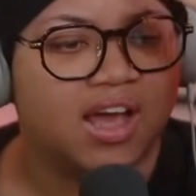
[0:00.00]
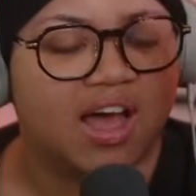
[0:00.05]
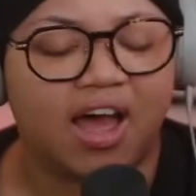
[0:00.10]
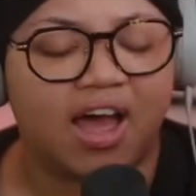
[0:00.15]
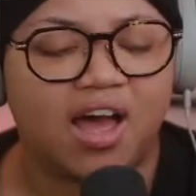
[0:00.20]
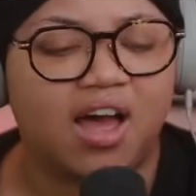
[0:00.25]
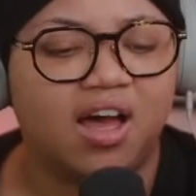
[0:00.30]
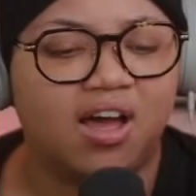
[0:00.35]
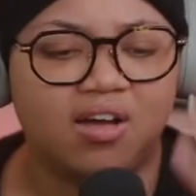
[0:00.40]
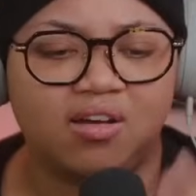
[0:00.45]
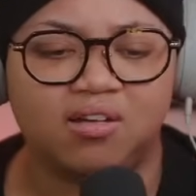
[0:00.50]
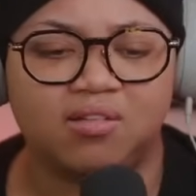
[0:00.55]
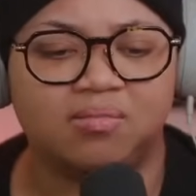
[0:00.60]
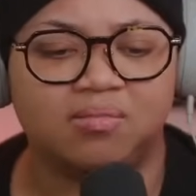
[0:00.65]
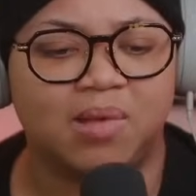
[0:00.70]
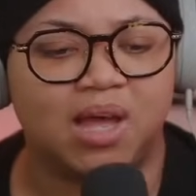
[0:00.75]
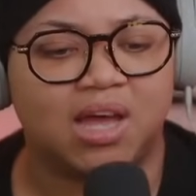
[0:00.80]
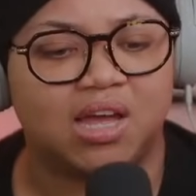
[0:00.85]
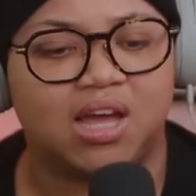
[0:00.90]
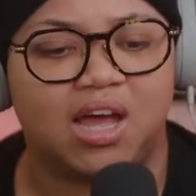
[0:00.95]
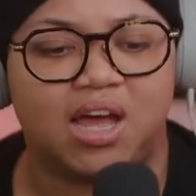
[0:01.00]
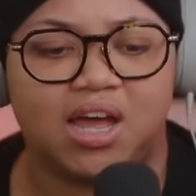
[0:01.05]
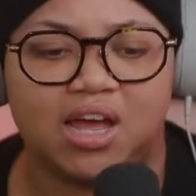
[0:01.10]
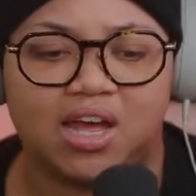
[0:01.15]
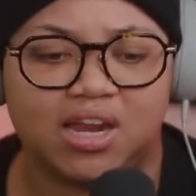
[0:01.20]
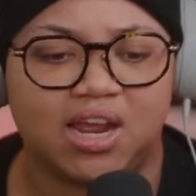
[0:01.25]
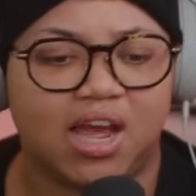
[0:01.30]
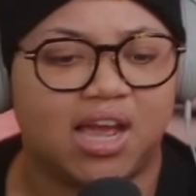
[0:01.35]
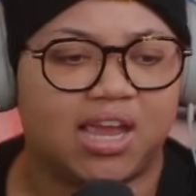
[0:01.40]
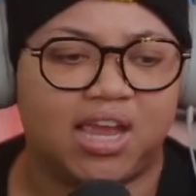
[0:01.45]
Oh my
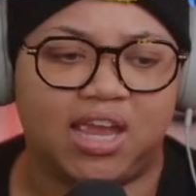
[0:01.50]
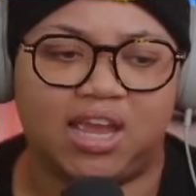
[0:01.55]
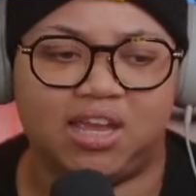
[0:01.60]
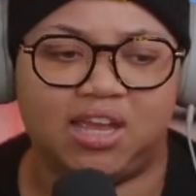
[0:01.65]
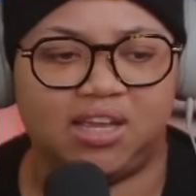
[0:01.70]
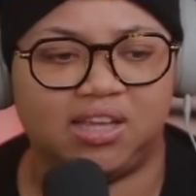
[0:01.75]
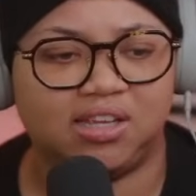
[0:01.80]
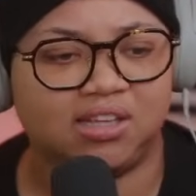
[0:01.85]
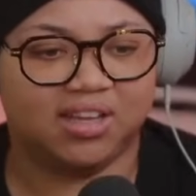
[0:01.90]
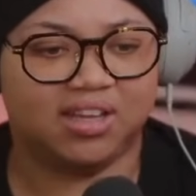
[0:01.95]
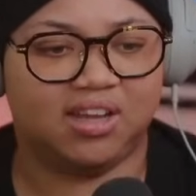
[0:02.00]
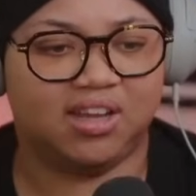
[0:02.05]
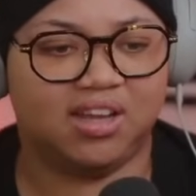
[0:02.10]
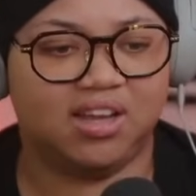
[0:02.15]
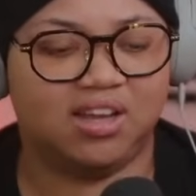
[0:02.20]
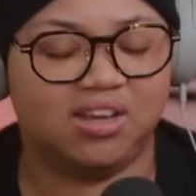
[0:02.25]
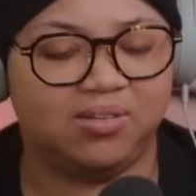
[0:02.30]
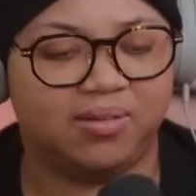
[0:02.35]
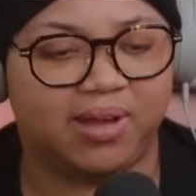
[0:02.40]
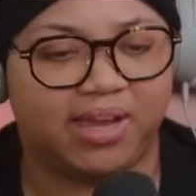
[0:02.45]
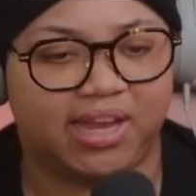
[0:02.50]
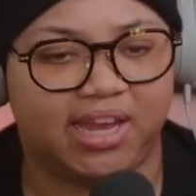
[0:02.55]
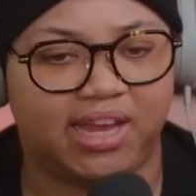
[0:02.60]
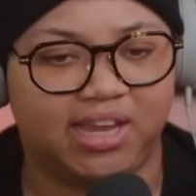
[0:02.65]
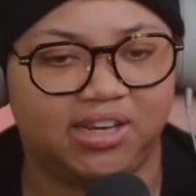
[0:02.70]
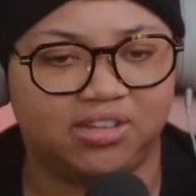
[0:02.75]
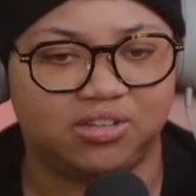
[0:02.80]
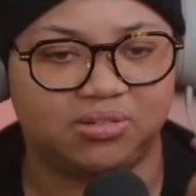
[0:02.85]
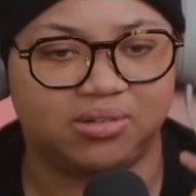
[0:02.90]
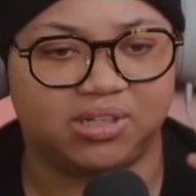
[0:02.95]
god, I can't. Oh, I
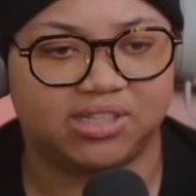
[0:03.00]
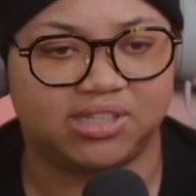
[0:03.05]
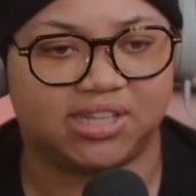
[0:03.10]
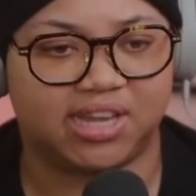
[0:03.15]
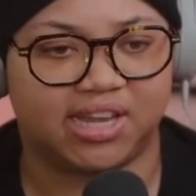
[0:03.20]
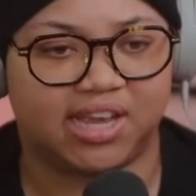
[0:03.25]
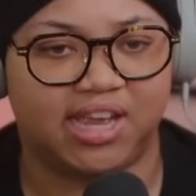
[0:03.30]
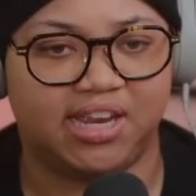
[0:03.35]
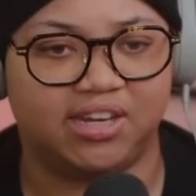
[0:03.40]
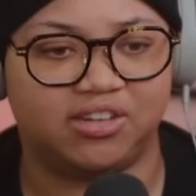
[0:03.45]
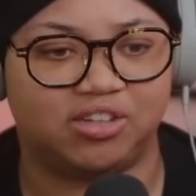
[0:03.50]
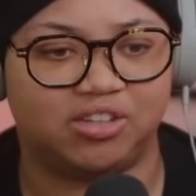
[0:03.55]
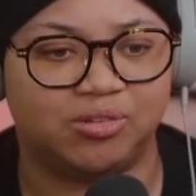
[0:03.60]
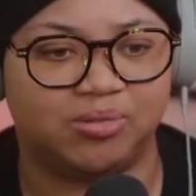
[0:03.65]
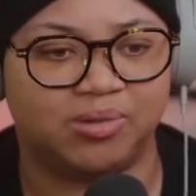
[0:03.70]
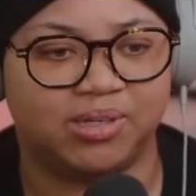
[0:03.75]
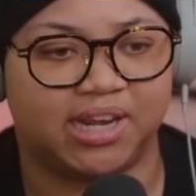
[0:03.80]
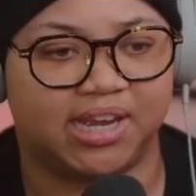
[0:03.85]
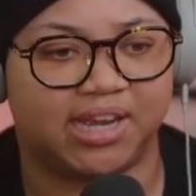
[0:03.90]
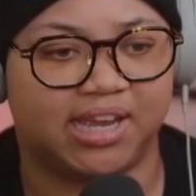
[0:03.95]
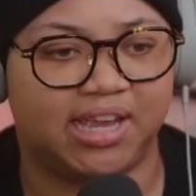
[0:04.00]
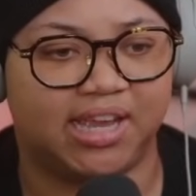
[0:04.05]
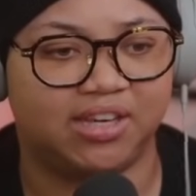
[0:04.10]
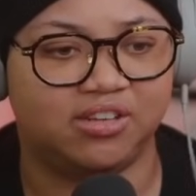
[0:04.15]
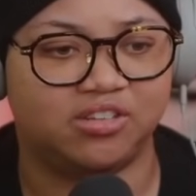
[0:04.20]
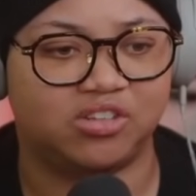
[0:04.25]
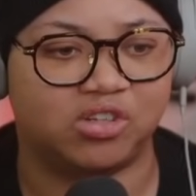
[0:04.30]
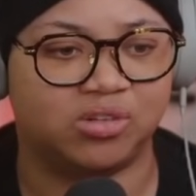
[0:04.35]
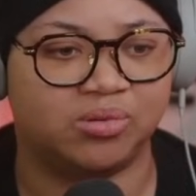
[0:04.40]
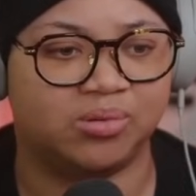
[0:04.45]
can't do this. I can't do it.
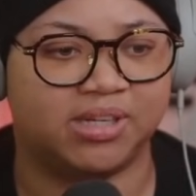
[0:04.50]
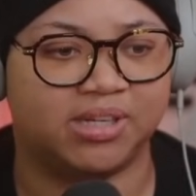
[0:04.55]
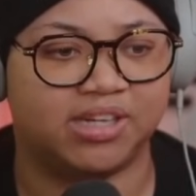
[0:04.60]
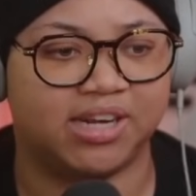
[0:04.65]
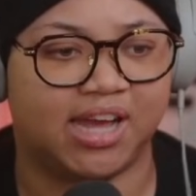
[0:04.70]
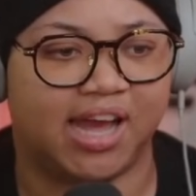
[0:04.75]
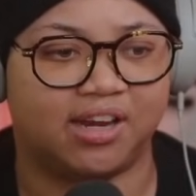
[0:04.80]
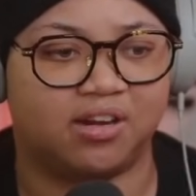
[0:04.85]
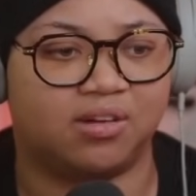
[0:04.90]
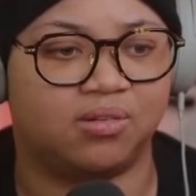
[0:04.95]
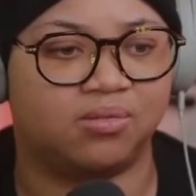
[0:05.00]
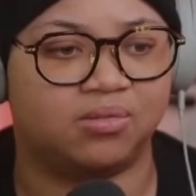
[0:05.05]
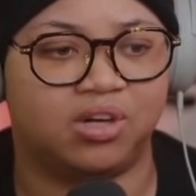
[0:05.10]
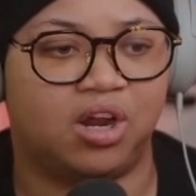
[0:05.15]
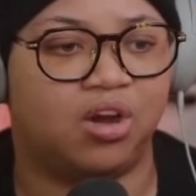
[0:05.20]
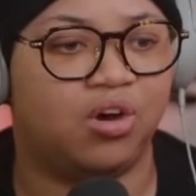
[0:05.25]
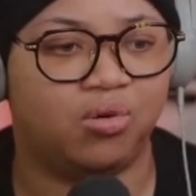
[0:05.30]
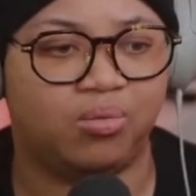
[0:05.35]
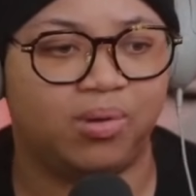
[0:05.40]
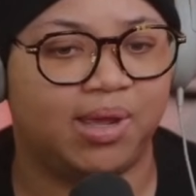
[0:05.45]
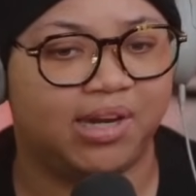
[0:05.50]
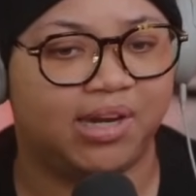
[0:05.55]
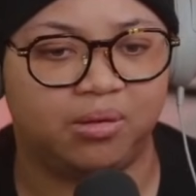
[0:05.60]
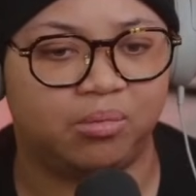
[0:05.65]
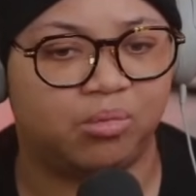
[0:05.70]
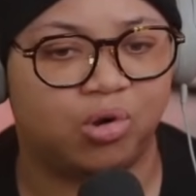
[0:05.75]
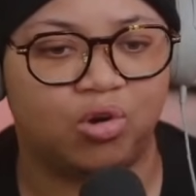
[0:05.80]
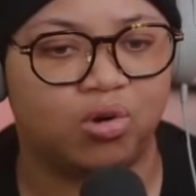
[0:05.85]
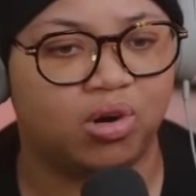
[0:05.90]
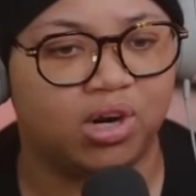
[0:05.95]
I don't know
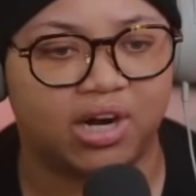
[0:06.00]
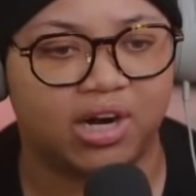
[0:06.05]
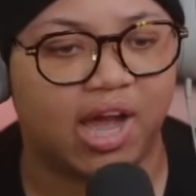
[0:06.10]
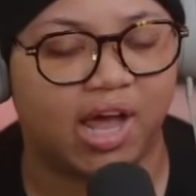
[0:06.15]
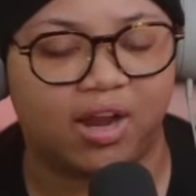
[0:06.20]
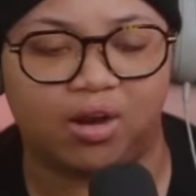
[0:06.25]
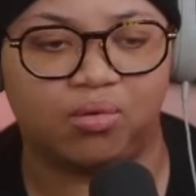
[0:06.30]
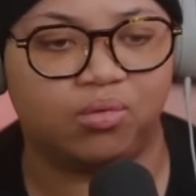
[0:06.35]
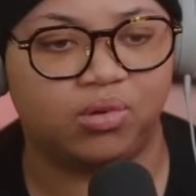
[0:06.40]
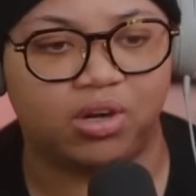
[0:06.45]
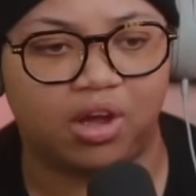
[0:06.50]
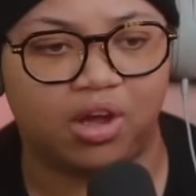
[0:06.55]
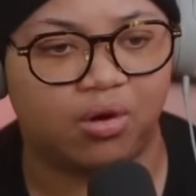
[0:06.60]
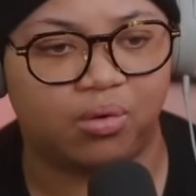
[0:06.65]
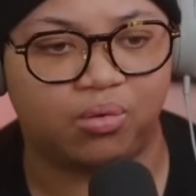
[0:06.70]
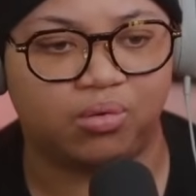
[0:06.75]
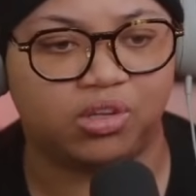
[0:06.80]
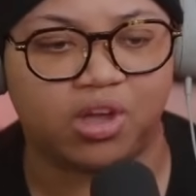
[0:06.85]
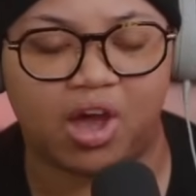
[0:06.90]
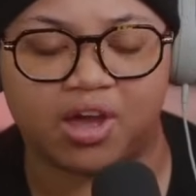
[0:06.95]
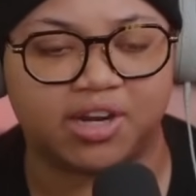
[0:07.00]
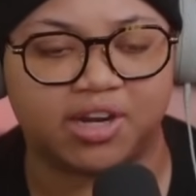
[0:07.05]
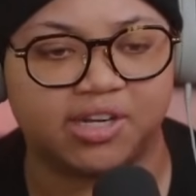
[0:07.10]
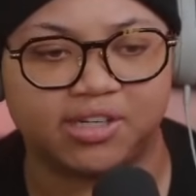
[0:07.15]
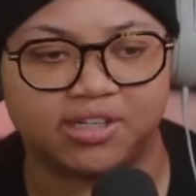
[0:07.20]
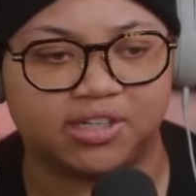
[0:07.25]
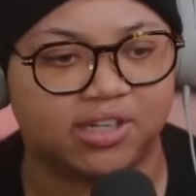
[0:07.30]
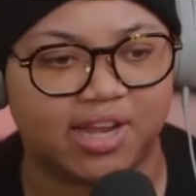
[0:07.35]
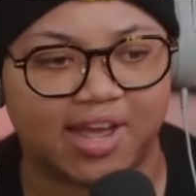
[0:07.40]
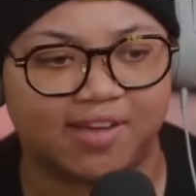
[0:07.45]
anymore. I don't know. Y'all
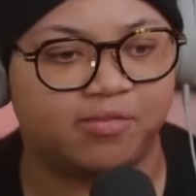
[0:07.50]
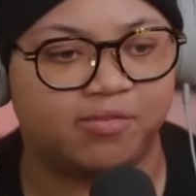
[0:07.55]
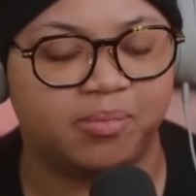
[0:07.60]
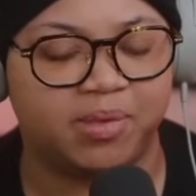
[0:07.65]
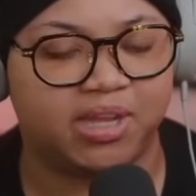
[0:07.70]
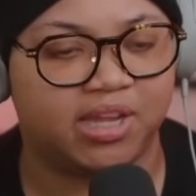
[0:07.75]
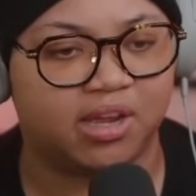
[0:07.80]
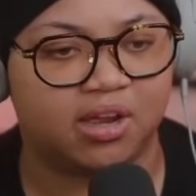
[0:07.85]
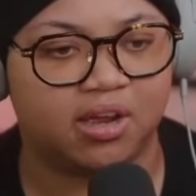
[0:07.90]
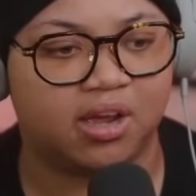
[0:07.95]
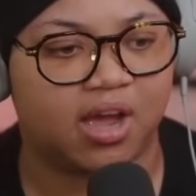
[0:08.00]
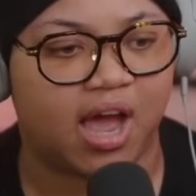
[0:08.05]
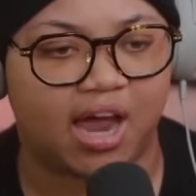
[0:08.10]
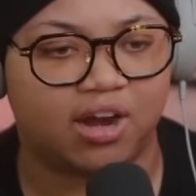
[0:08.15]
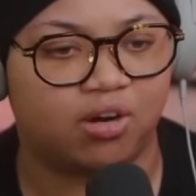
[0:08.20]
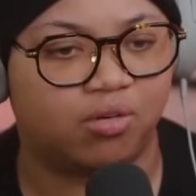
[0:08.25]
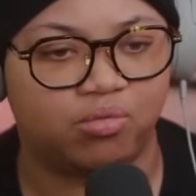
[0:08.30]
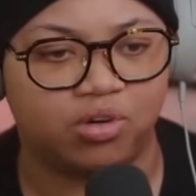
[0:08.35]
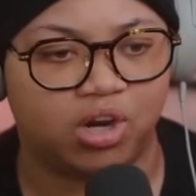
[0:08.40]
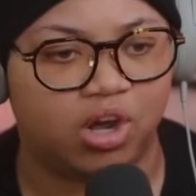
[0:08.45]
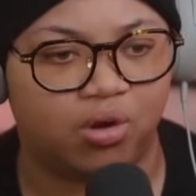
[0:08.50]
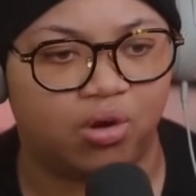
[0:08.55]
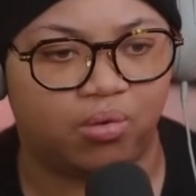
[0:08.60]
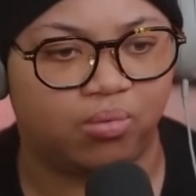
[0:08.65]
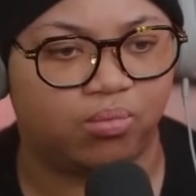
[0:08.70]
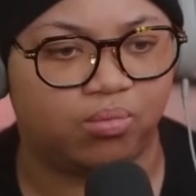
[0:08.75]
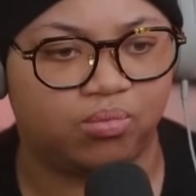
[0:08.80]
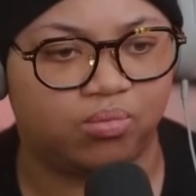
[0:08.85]
done left me. I don't know.